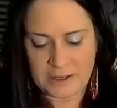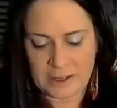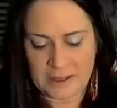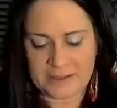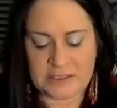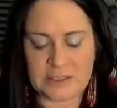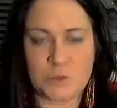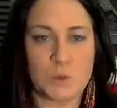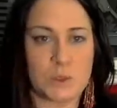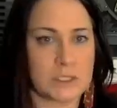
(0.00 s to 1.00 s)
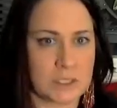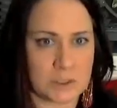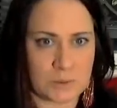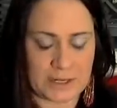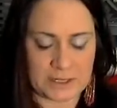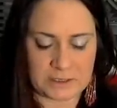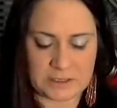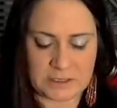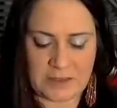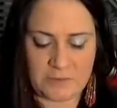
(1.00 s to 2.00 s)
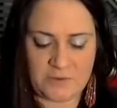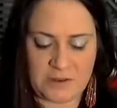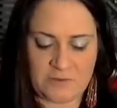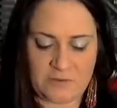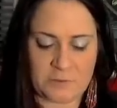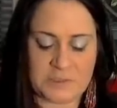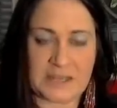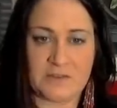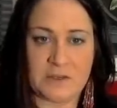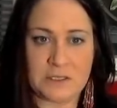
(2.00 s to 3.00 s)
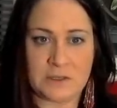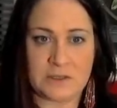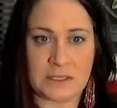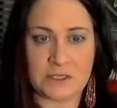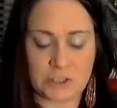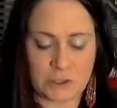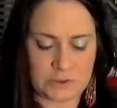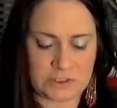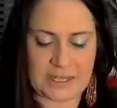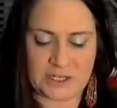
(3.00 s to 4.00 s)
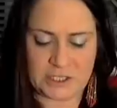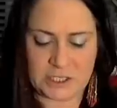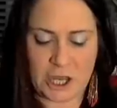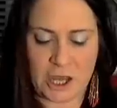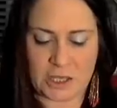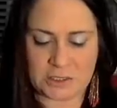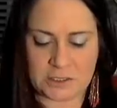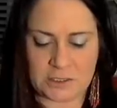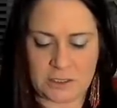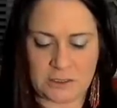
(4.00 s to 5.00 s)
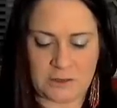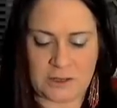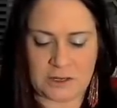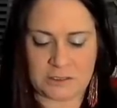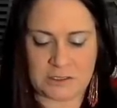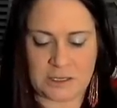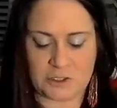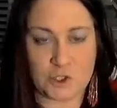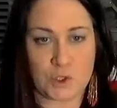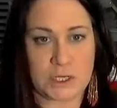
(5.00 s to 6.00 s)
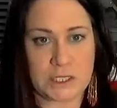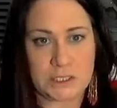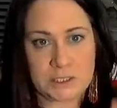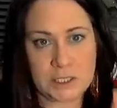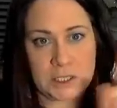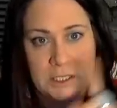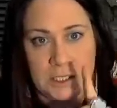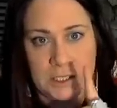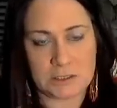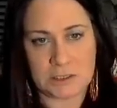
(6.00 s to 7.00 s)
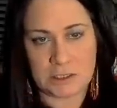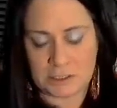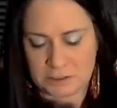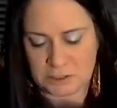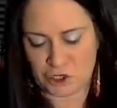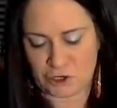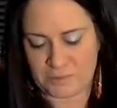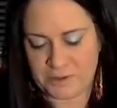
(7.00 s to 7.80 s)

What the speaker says: This is a really good one, actually. This came in from Dave, and he's on the East Coast. He's actually not in the United States. Sorry, he's in Europe.